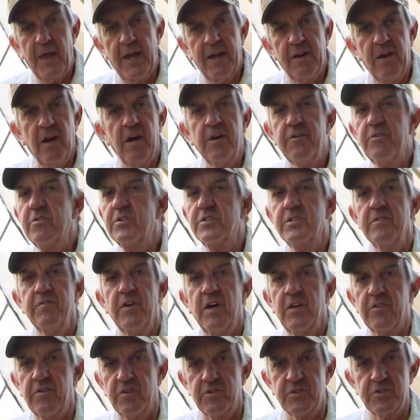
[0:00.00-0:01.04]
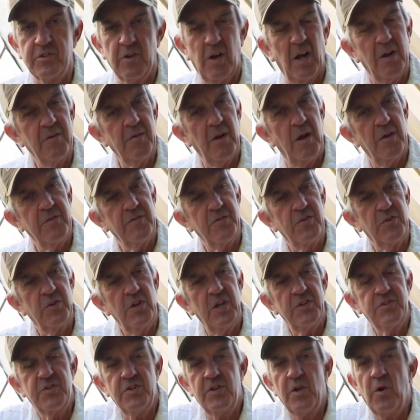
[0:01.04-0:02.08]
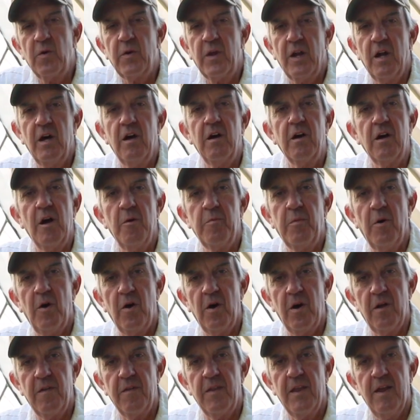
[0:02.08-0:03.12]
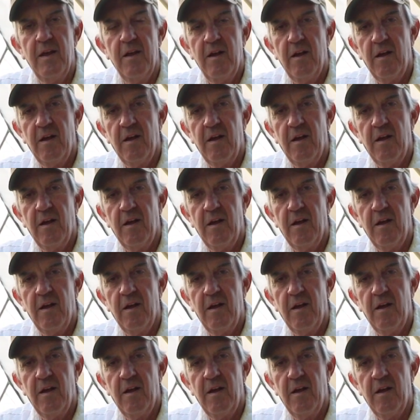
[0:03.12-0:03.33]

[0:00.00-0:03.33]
and hundreds of others. So I suggest you don't get hung up on